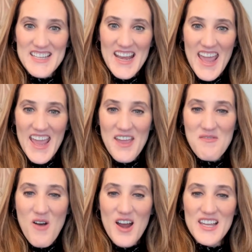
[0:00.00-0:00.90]
Today I
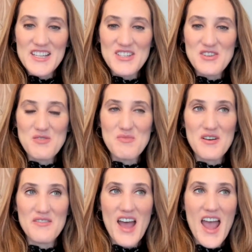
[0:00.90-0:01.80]
wanted to
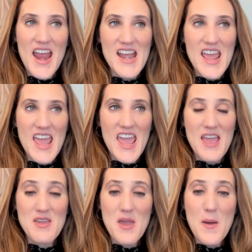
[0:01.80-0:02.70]
provide
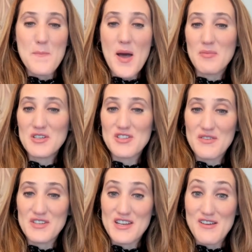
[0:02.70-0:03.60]
a public
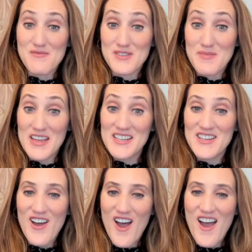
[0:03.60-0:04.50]
service announcement
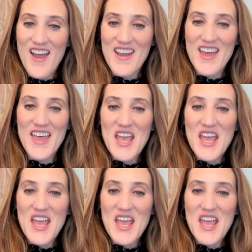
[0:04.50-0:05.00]
on